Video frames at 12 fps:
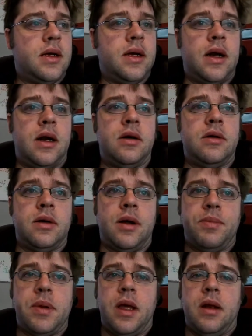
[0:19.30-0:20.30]
know, an
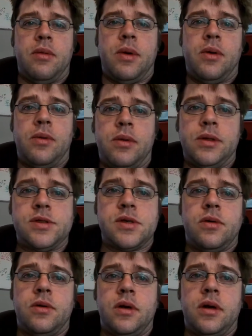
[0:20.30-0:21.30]
update about what's
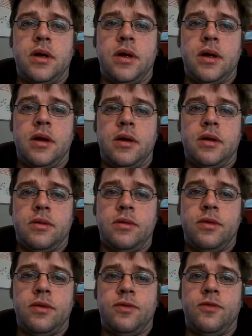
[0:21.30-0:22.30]
going on here
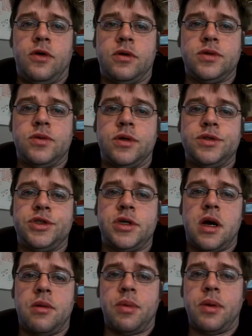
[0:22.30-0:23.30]
at FocusWorks
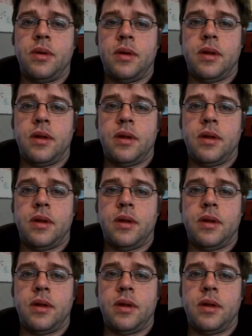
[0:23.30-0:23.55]
shop.